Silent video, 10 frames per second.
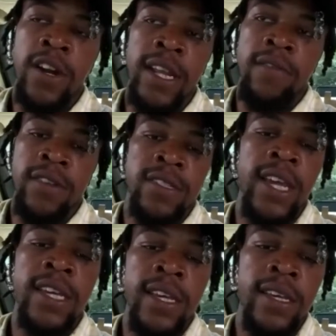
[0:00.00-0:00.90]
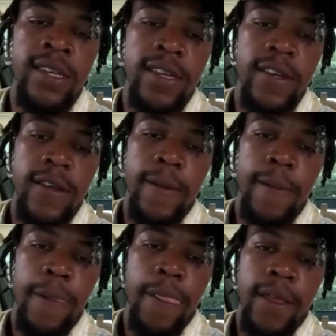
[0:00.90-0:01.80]
they retain it.
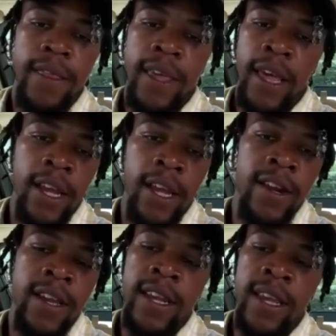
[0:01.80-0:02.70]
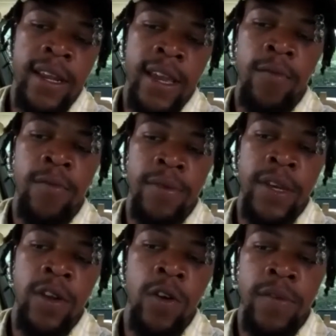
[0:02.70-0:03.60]
They'll learn it and it'll help them get
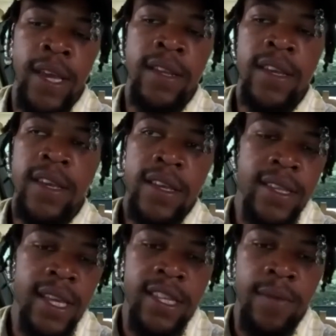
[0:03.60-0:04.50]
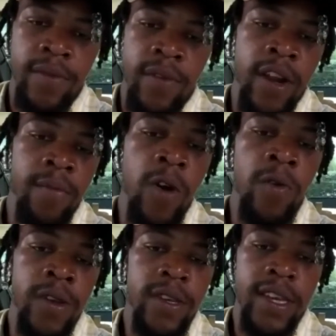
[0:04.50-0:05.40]
over that temporary
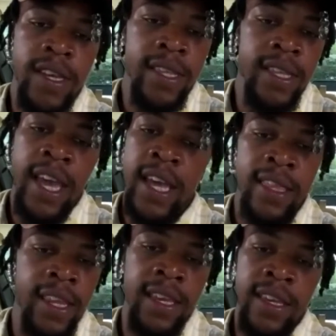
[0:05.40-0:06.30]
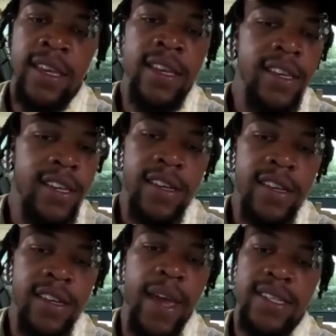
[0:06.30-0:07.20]
moment. And then after they
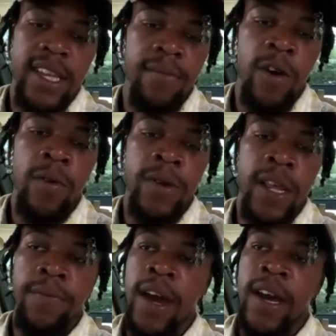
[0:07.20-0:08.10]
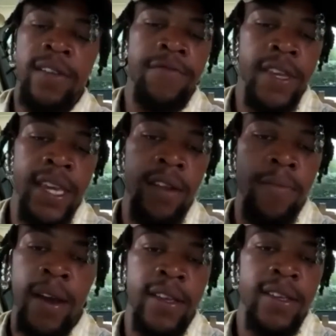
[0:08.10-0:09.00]
pass that moment, they probably forget
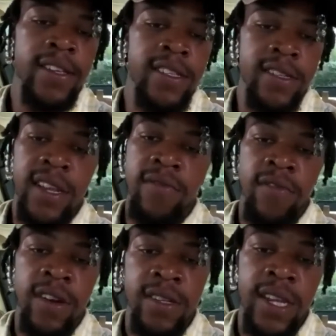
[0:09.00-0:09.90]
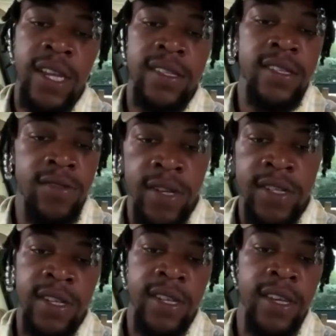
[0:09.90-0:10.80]
about it until they run into that
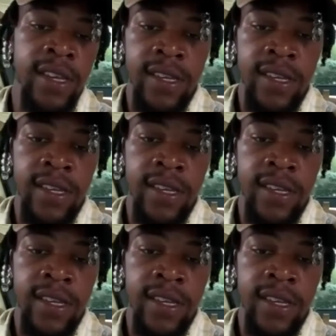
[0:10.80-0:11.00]
situation again.